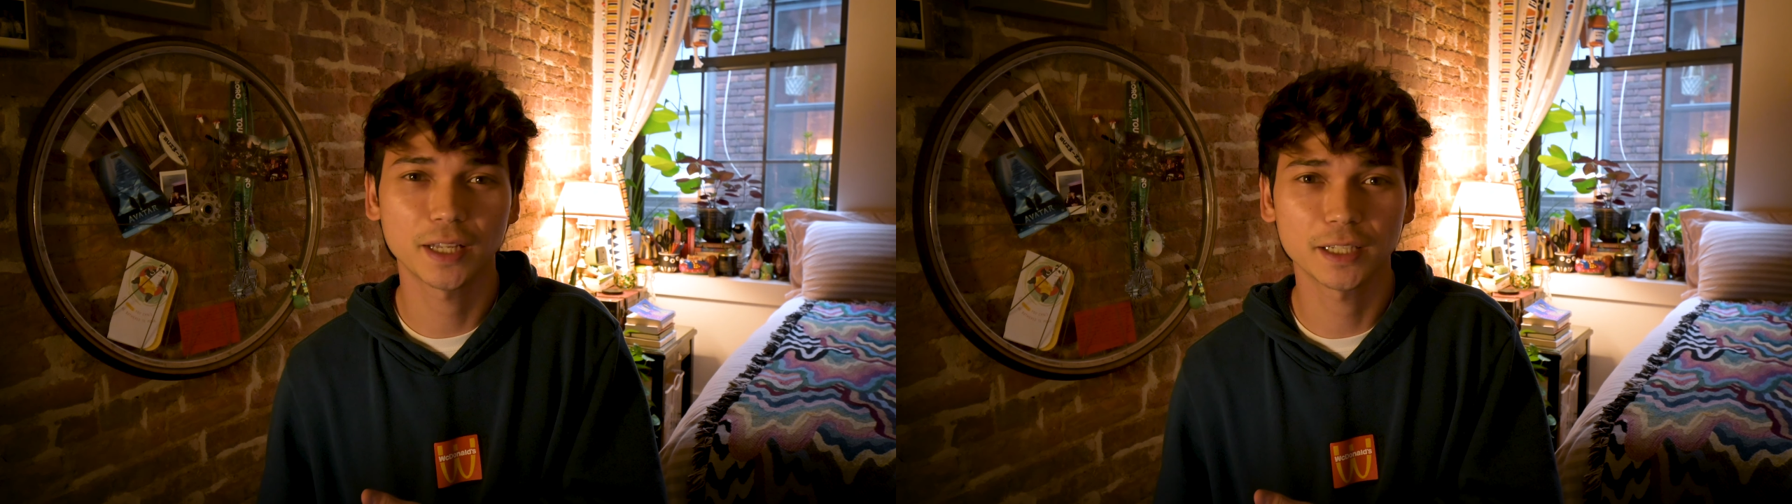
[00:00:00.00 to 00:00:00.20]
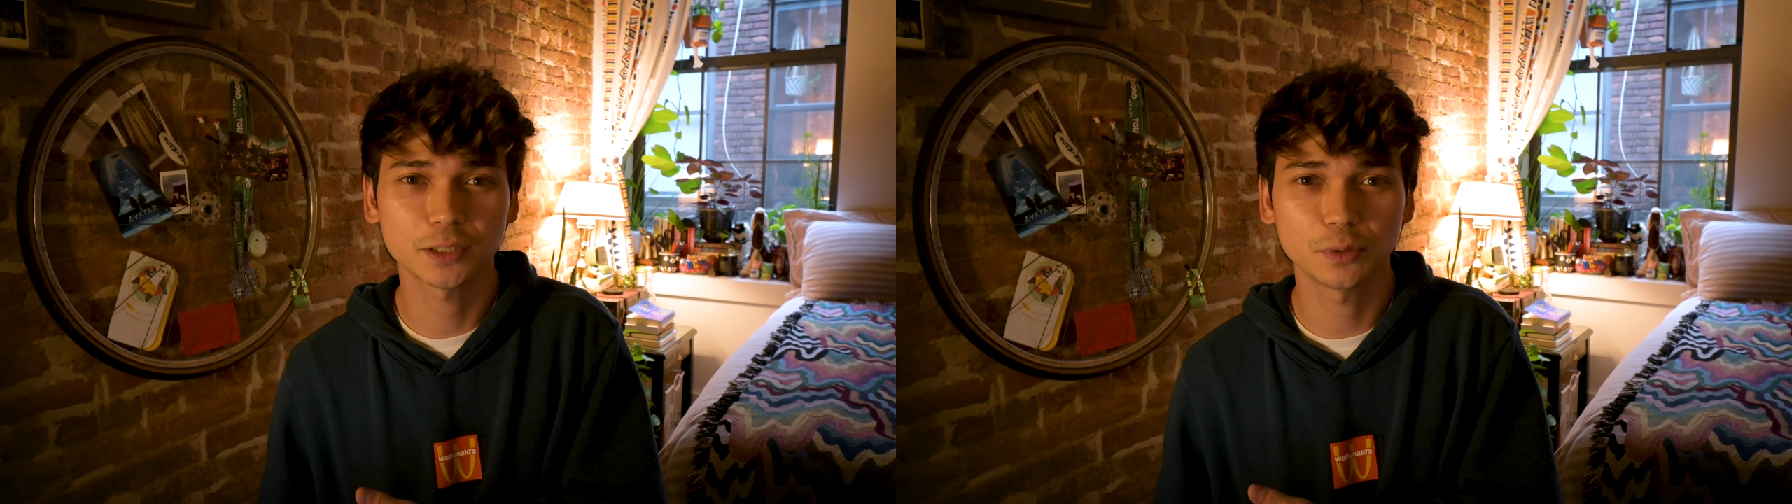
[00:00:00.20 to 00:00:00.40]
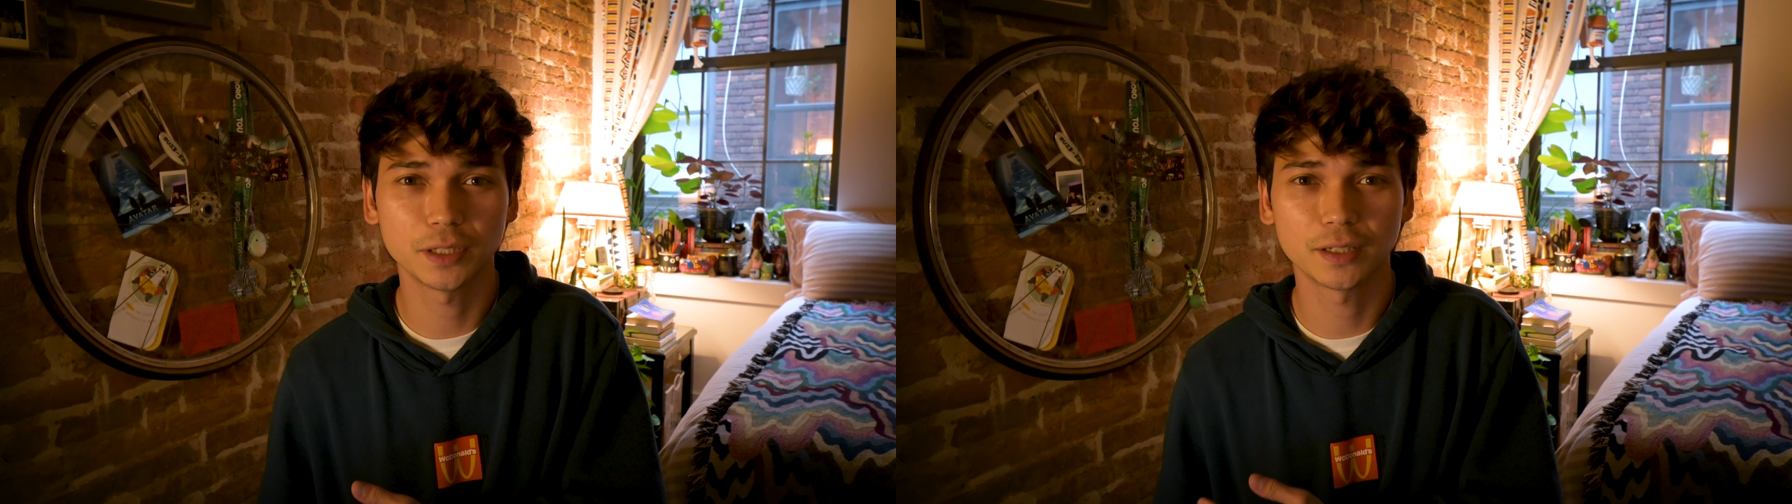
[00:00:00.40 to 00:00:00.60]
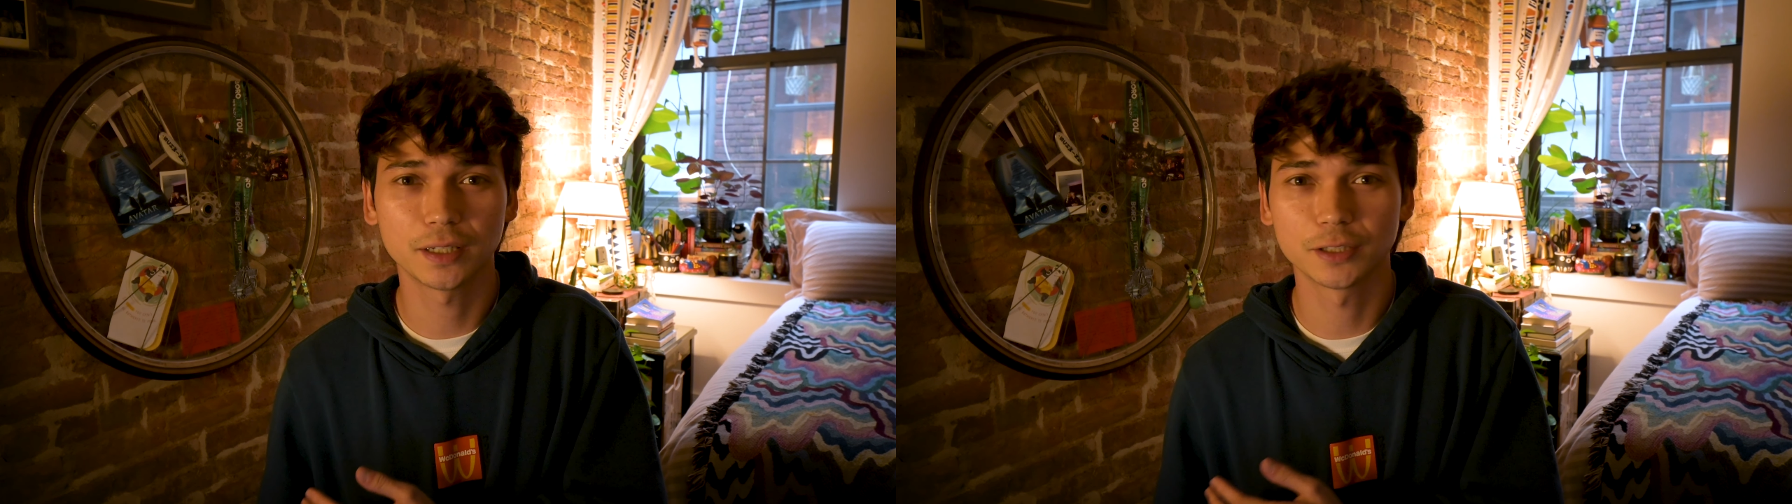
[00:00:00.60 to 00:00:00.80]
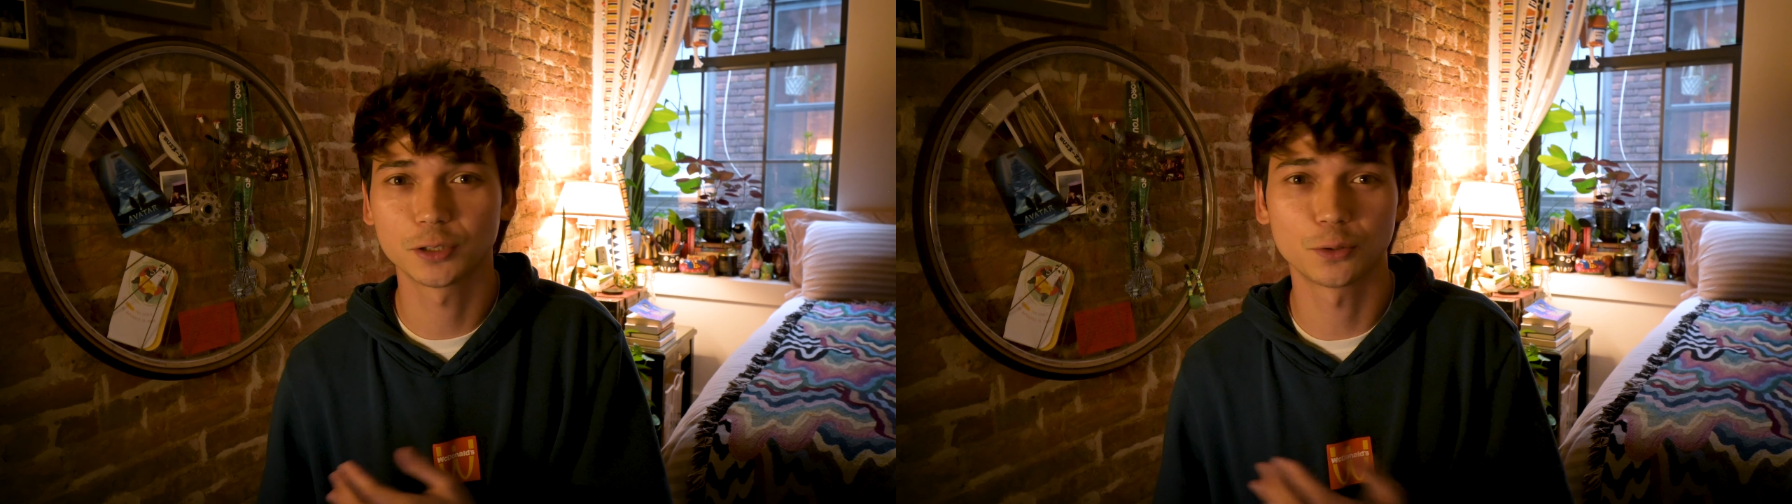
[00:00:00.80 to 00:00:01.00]
last week
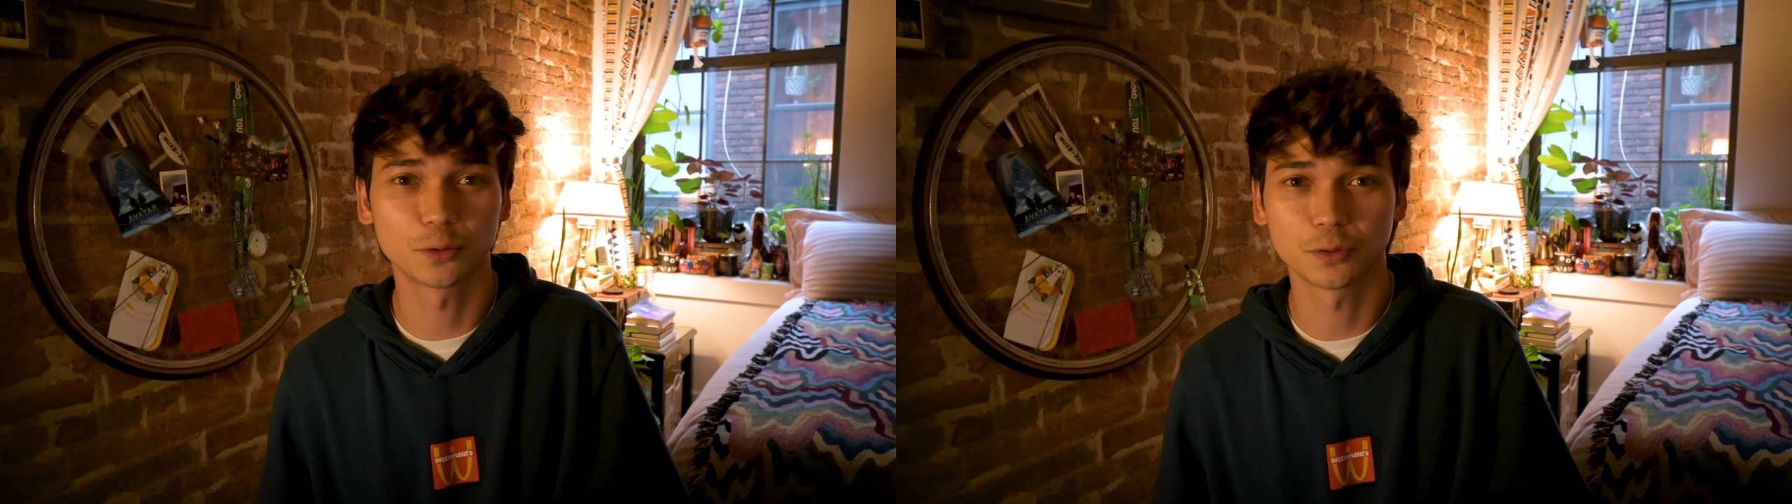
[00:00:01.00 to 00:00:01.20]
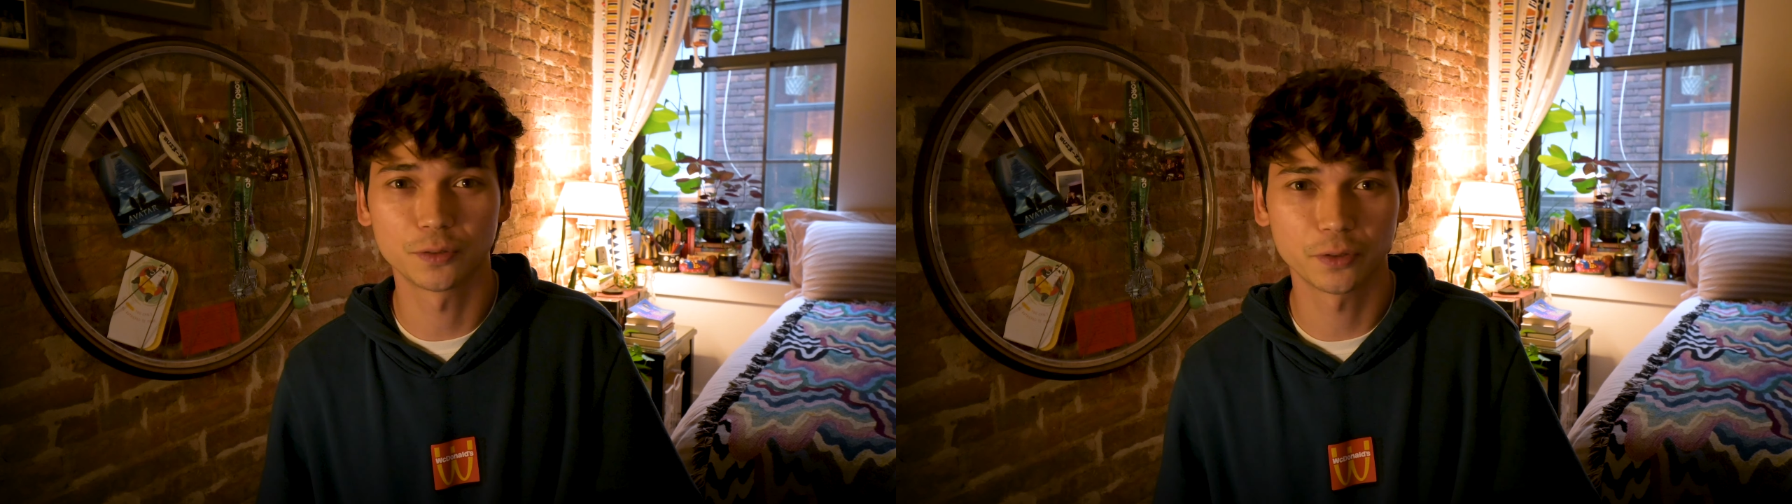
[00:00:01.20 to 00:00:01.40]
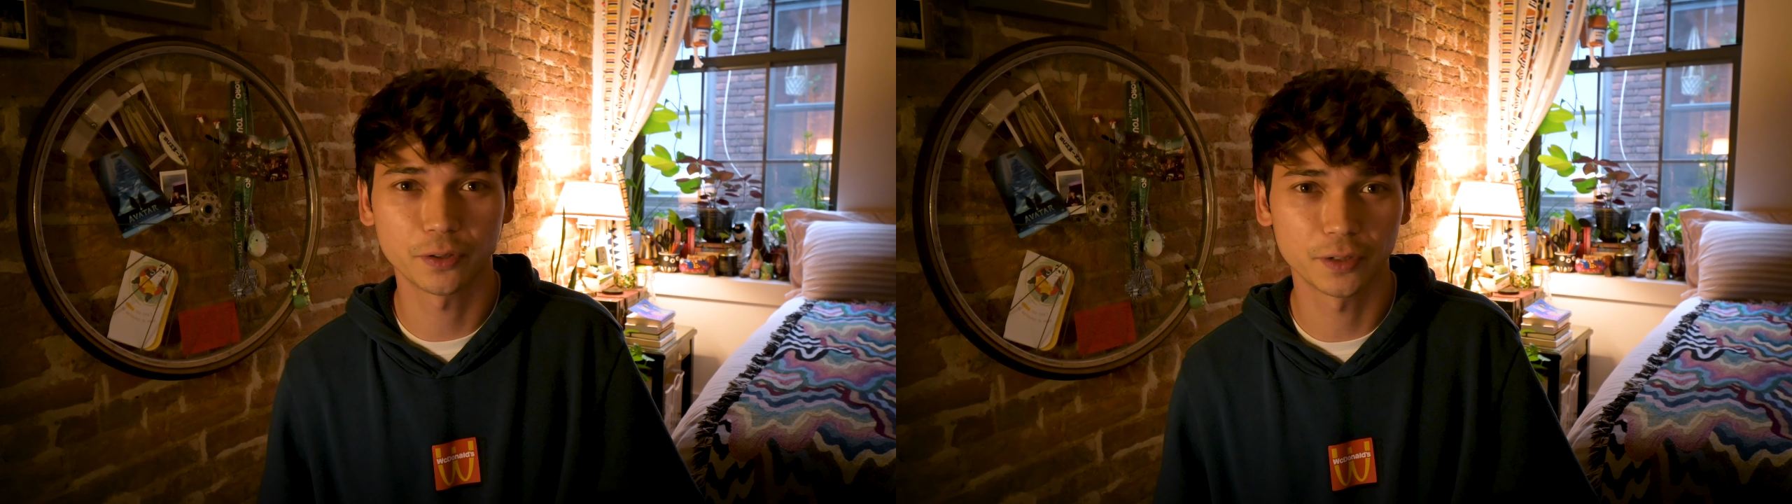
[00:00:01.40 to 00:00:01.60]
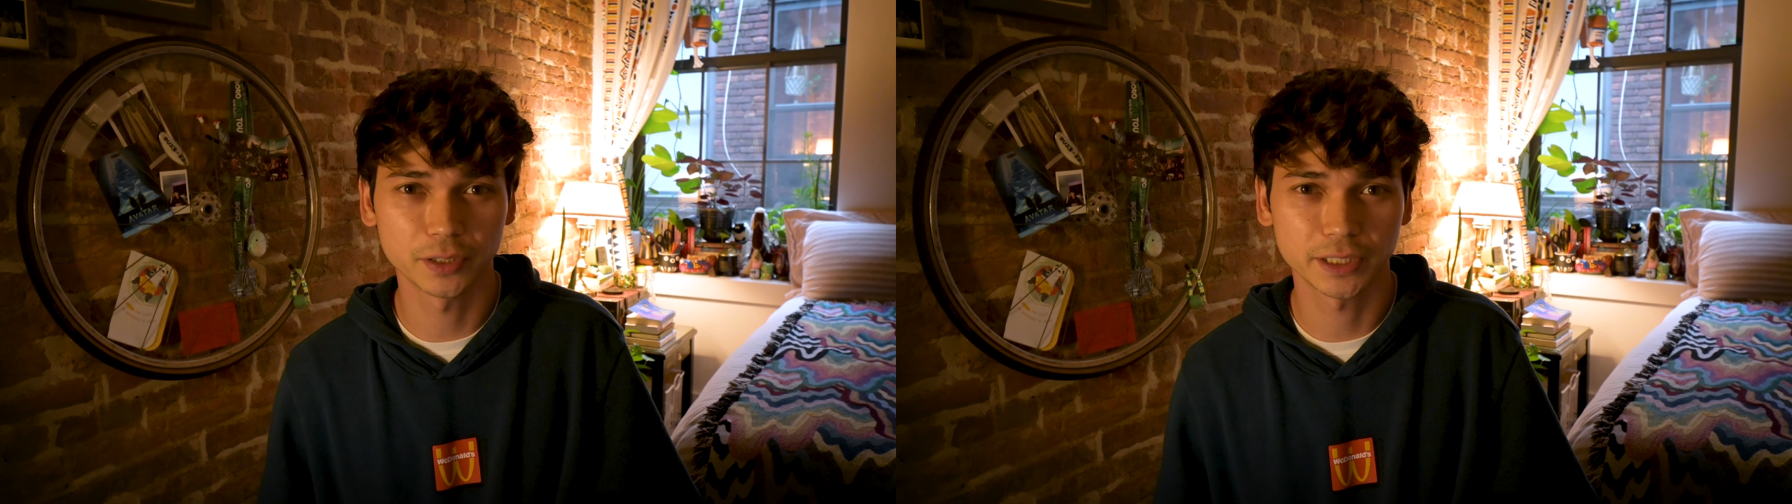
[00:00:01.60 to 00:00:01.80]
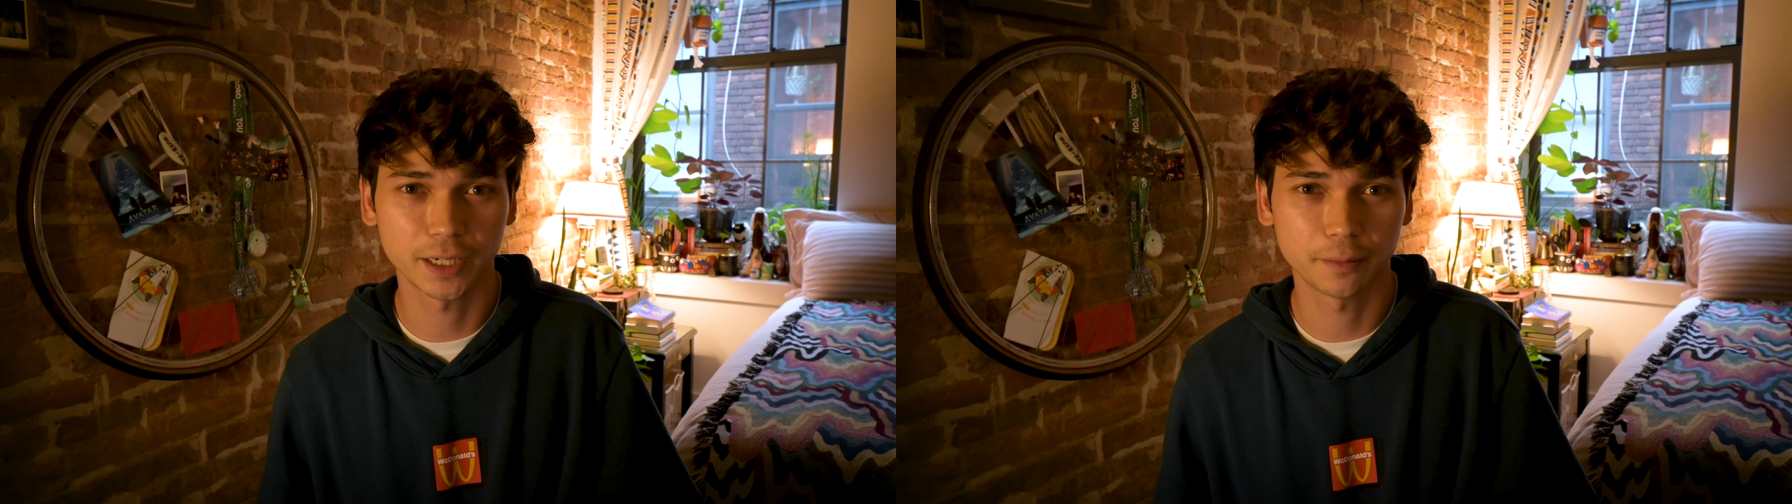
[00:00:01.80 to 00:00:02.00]
and snorkeled for the
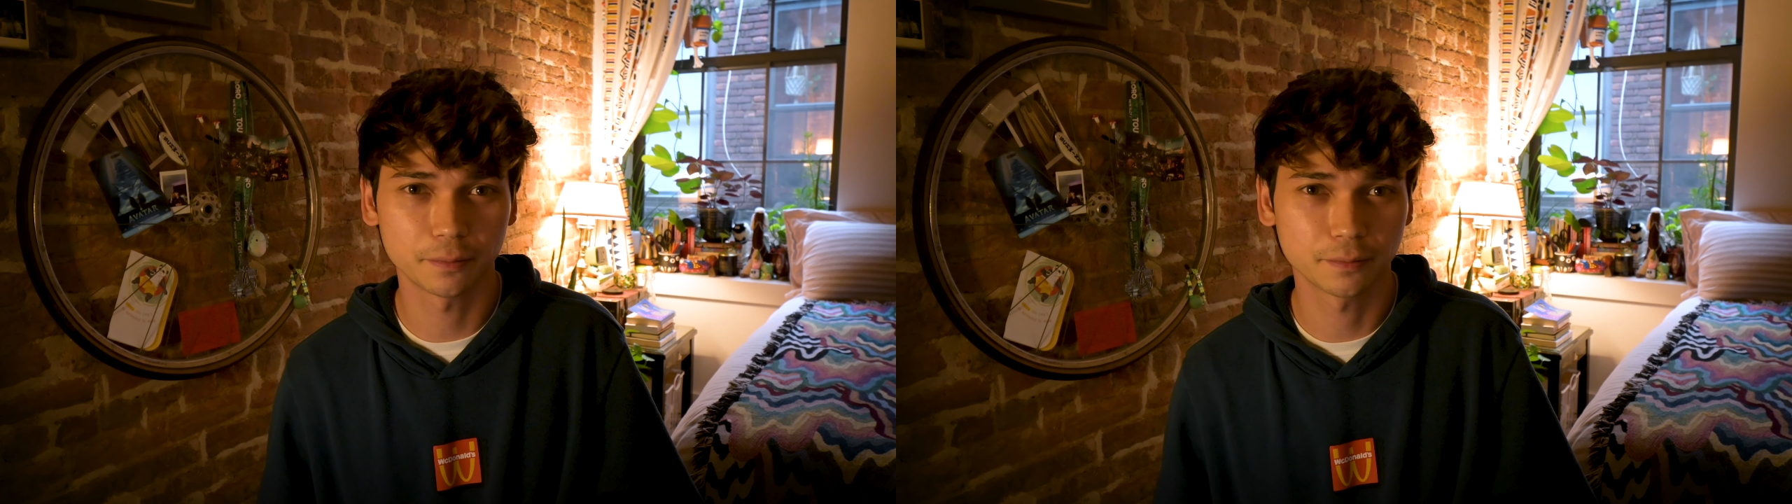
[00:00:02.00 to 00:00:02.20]
first time.